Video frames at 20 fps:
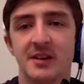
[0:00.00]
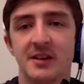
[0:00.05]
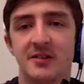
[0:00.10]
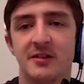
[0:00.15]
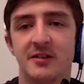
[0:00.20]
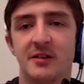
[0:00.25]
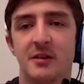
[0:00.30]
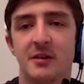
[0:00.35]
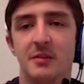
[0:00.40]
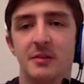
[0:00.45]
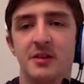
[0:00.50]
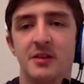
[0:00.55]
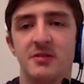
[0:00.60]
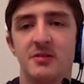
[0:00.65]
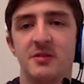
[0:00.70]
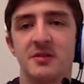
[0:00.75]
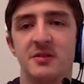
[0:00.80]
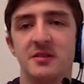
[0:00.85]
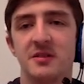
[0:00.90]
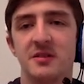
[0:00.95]
so I'll be
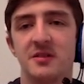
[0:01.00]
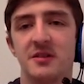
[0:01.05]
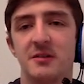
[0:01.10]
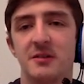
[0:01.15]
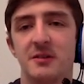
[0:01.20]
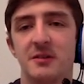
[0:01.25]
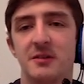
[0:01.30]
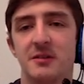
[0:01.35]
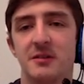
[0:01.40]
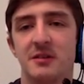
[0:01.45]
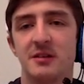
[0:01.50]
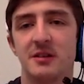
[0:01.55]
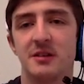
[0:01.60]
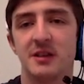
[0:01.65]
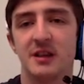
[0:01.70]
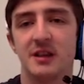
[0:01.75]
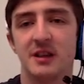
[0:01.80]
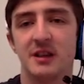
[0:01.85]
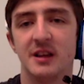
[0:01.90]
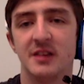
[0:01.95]
interested to see whether
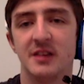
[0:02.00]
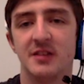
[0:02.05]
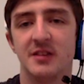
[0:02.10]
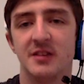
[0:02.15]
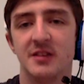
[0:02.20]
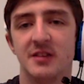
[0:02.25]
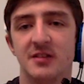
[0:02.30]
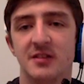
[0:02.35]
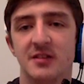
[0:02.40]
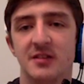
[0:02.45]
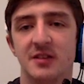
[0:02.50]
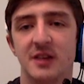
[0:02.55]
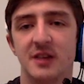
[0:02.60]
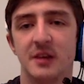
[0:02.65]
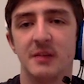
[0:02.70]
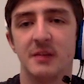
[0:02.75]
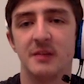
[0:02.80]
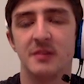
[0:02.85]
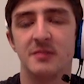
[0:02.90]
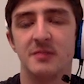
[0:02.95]
he lets this
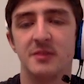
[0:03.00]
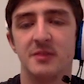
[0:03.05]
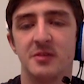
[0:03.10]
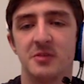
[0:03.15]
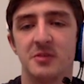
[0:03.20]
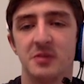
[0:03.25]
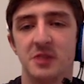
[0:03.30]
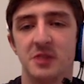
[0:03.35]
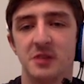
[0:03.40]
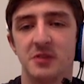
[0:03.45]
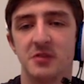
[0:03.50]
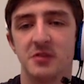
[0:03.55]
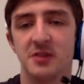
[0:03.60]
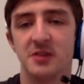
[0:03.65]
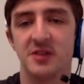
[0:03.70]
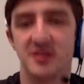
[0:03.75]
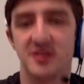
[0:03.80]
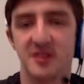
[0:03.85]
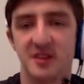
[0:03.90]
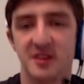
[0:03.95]
matchup go and
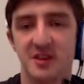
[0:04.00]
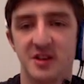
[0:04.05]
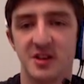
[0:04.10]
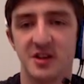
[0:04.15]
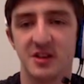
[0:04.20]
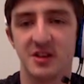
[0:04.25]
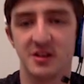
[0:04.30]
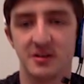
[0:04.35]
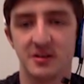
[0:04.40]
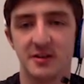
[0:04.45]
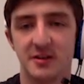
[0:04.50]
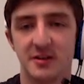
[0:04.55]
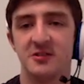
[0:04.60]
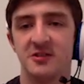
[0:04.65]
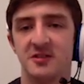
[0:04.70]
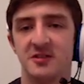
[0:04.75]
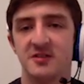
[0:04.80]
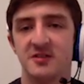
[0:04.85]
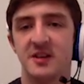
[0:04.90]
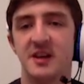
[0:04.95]
tries to take a shield advantage
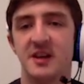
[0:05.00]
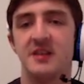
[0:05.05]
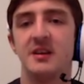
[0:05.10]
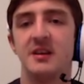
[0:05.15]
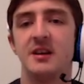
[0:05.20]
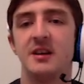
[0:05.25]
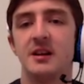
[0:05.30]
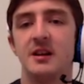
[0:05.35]
instead.